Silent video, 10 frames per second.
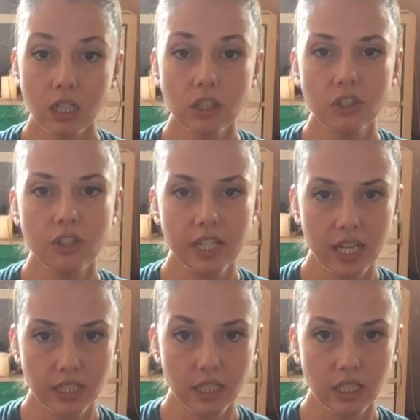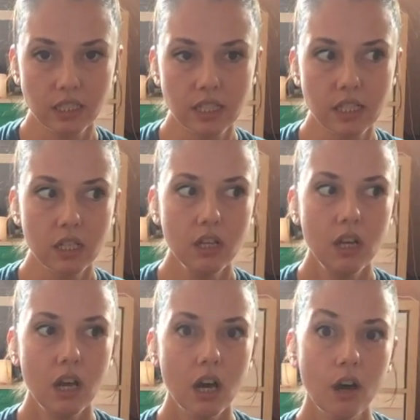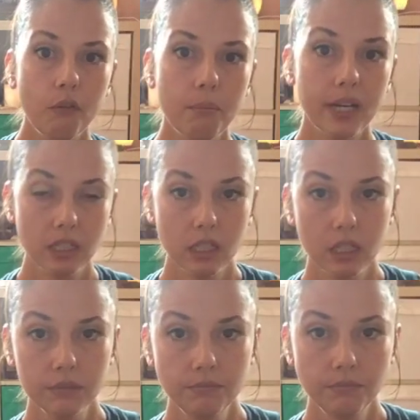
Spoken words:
understandings of bandha